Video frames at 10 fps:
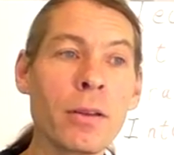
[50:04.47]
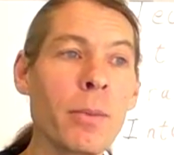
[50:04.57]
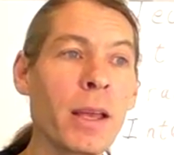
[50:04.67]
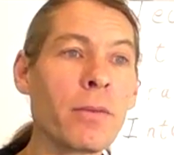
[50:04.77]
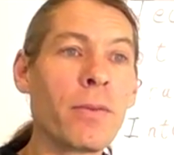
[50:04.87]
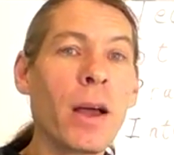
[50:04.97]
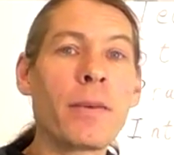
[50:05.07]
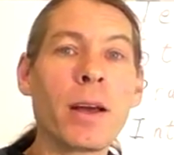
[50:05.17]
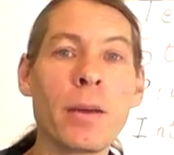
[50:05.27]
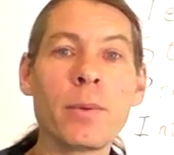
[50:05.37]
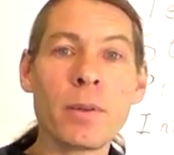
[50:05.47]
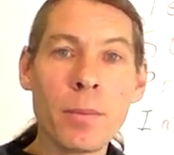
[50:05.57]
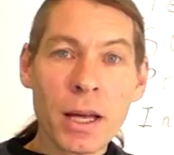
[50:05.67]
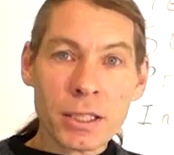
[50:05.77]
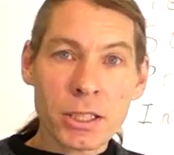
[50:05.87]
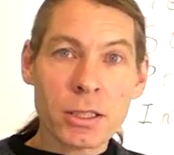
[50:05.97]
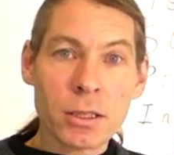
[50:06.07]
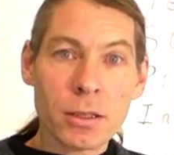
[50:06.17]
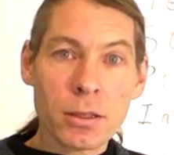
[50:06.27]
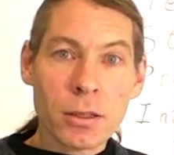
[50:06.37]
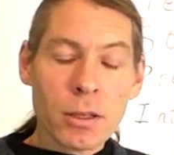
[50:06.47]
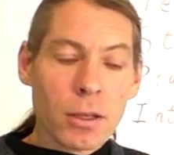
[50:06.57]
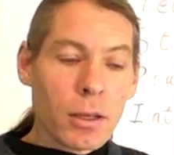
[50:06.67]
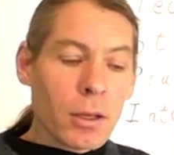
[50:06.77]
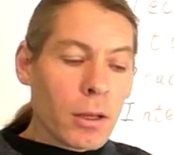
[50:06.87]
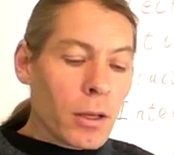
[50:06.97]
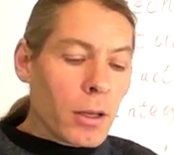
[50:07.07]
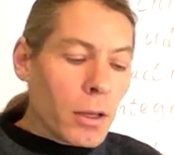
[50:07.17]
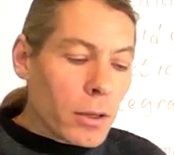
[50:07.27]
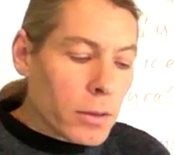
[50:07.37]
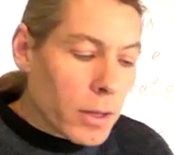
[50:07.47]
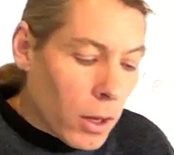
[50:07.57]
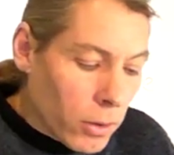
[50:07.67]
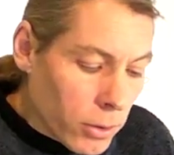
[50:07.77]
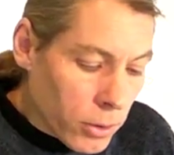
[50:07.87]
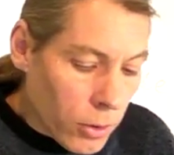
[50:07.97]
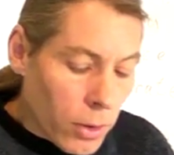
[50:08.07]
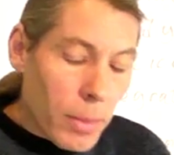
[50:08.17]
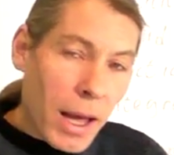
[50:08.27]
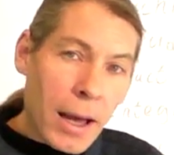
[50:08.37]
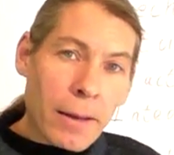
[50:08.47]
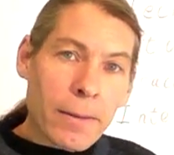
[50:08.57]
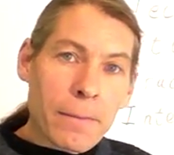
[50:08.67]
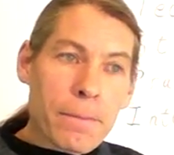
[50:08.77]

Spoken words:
You're making 5 times as much. So do the math.